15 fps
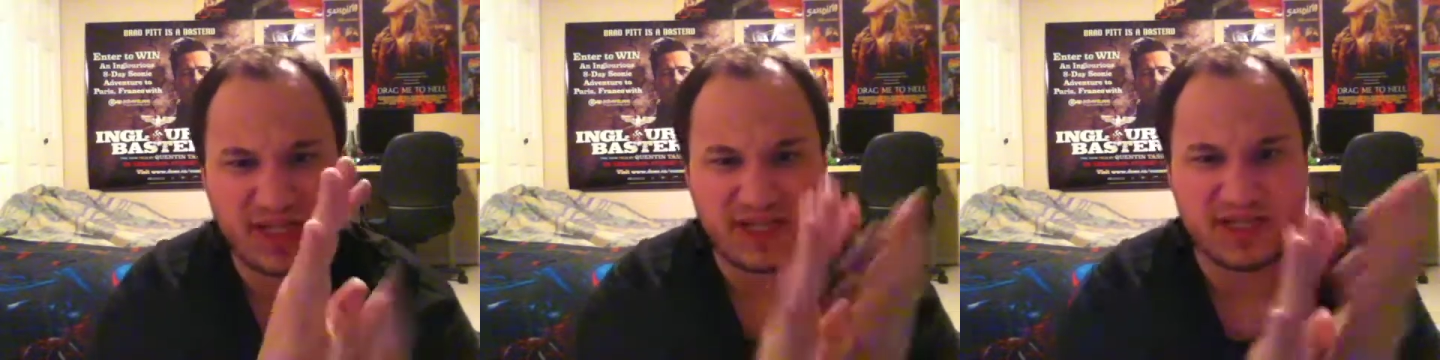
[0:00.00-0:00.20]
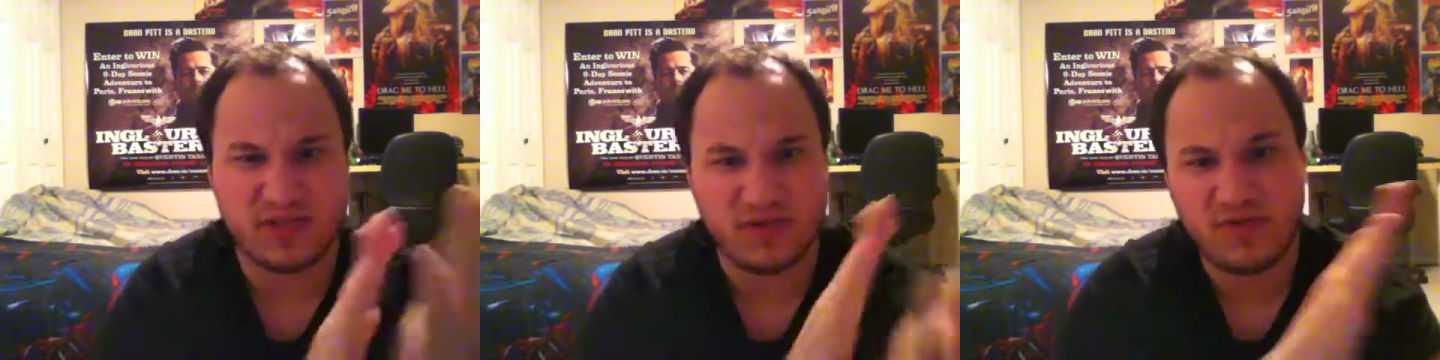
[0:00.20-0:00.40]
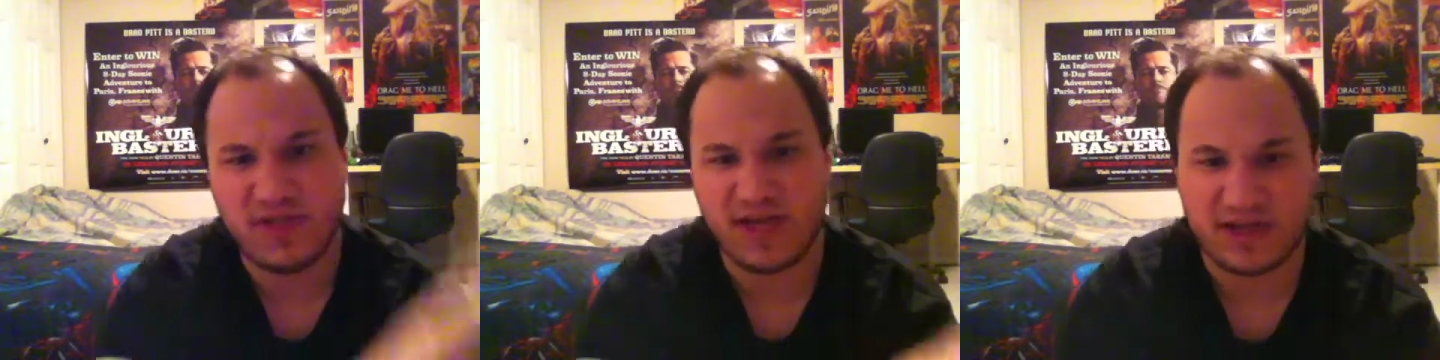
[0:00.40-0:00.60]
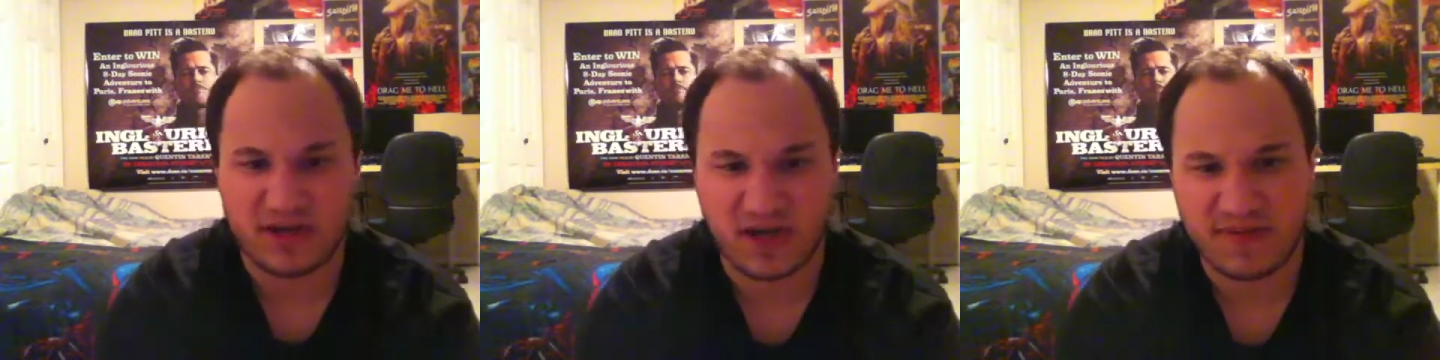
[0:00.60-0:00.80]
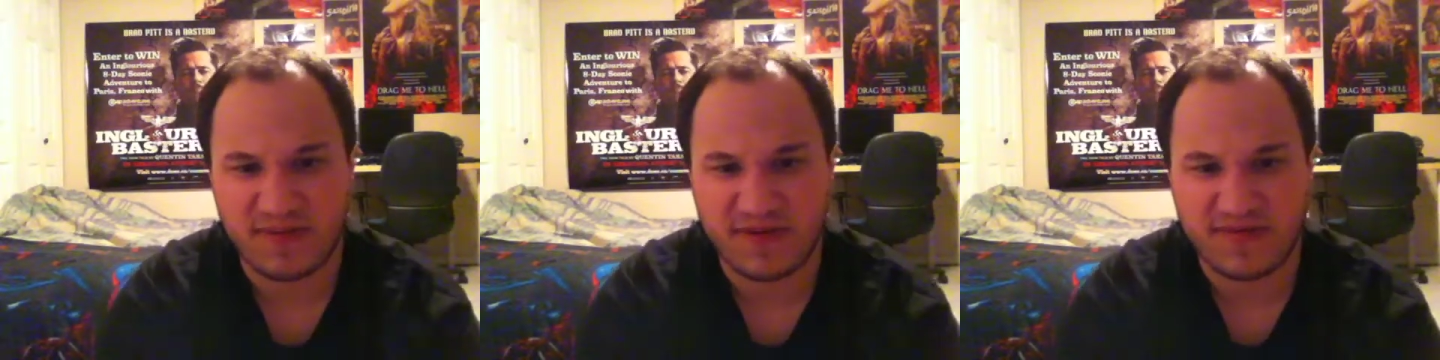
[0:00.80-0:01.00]
like
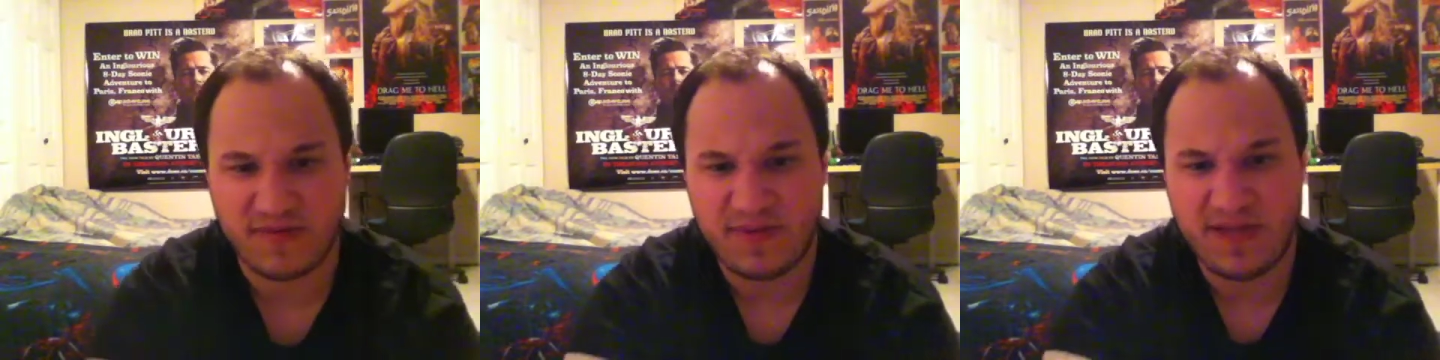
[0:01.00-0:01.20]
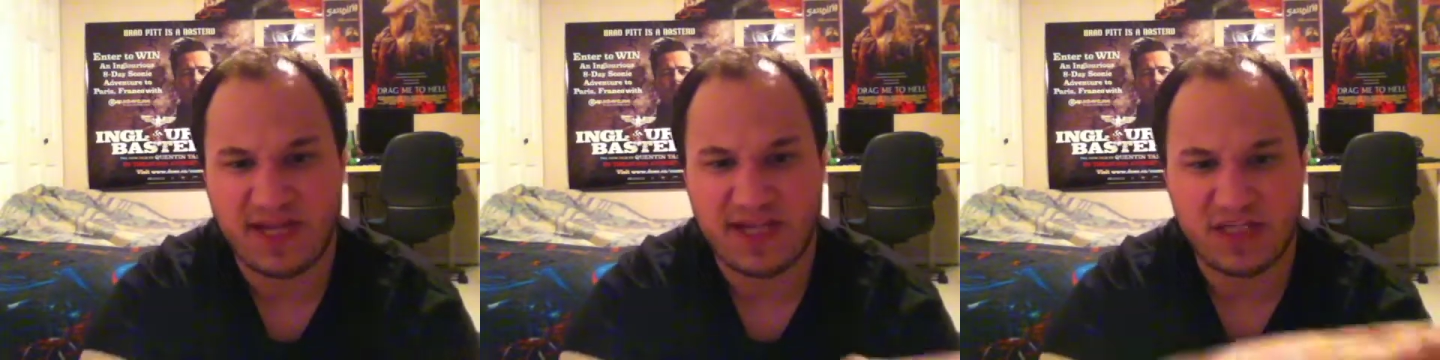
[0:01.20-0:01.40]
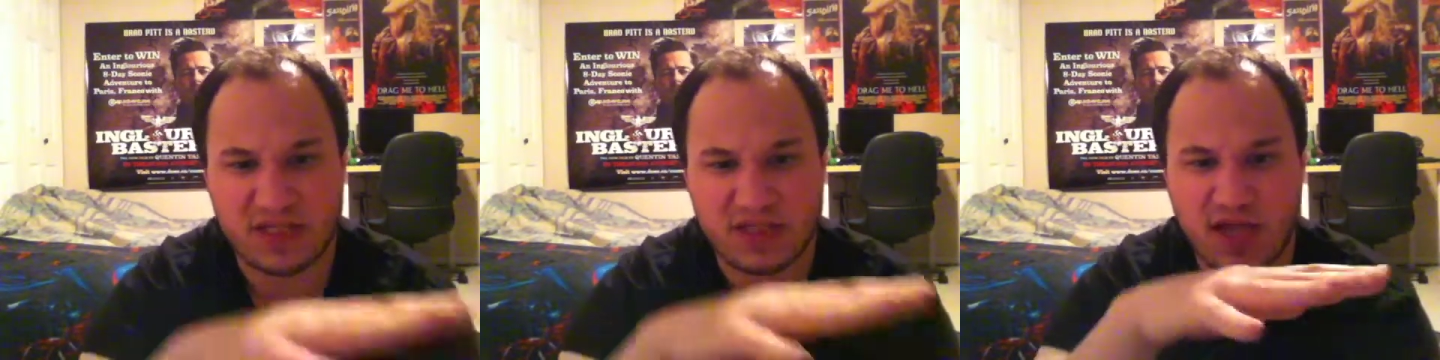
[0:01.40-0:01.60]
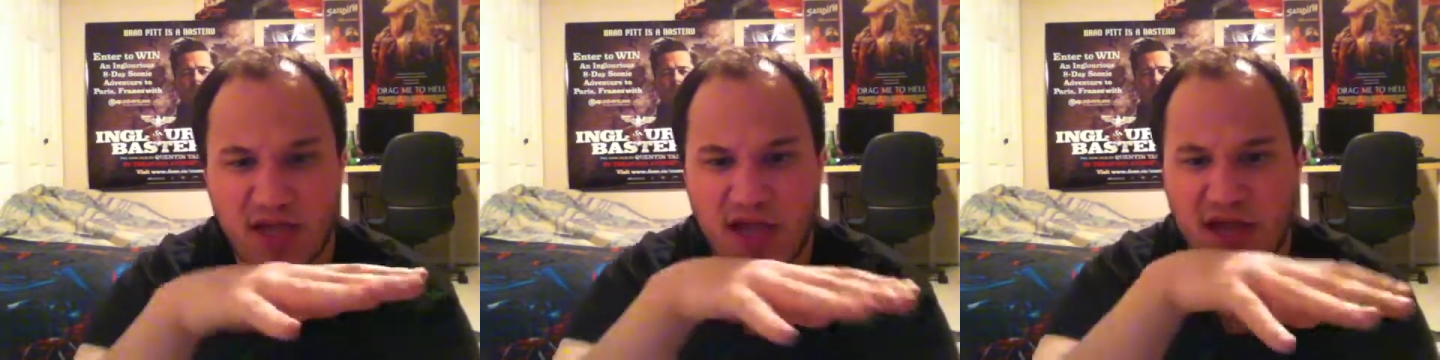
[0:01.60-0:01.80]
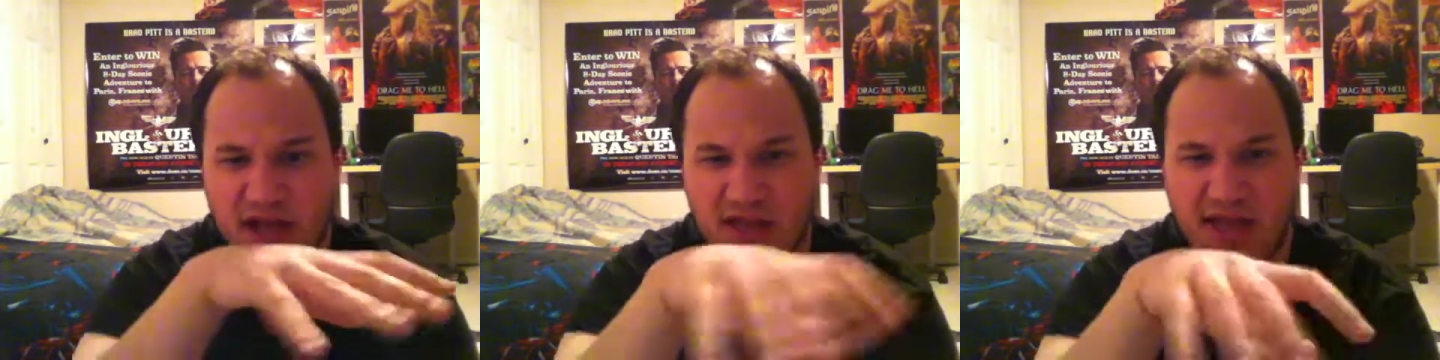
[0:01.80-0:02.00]
Zoolander, I mean, for me, it just
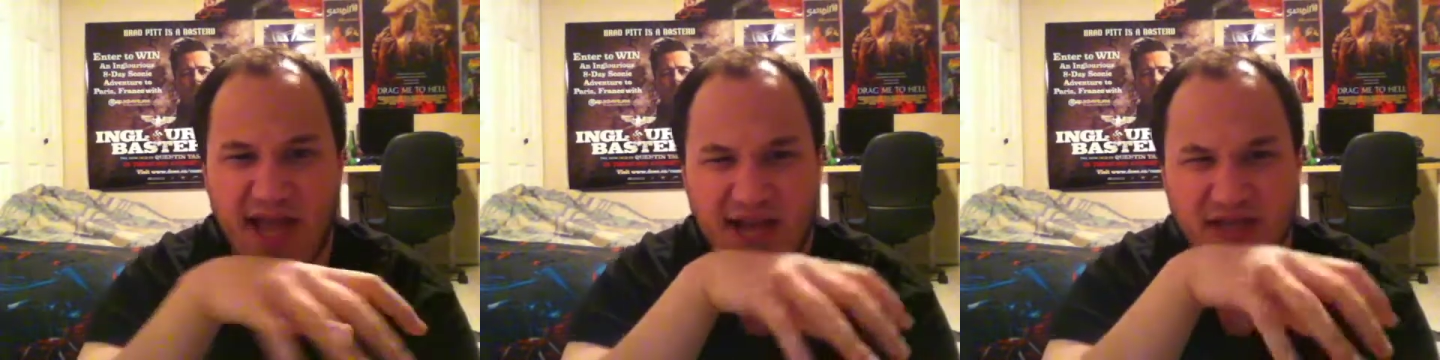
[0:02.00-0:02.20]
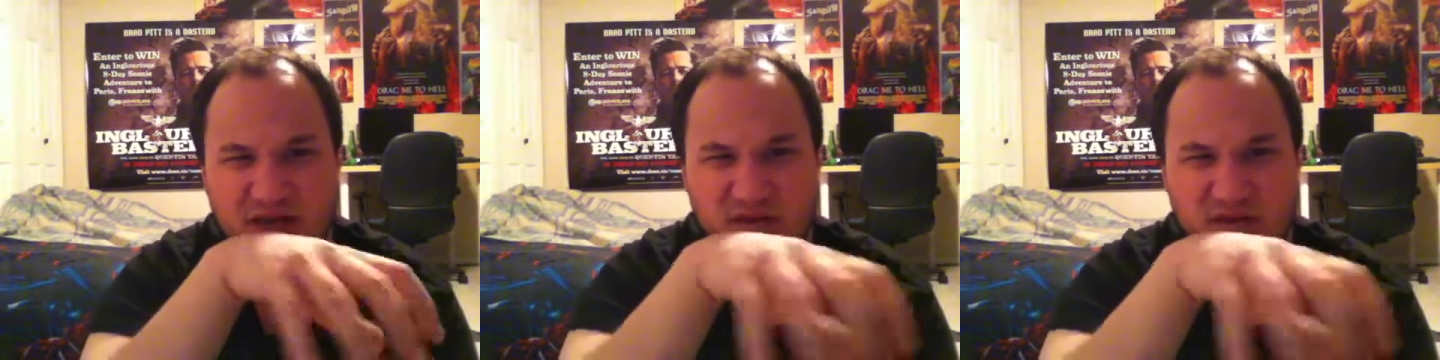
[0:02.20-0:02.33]
lacked